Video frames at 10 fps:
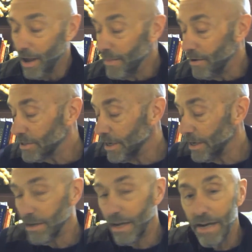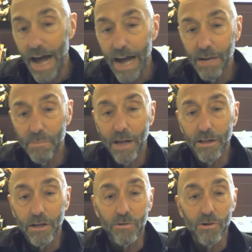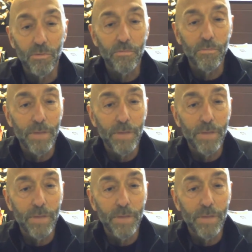There's an a cappella group,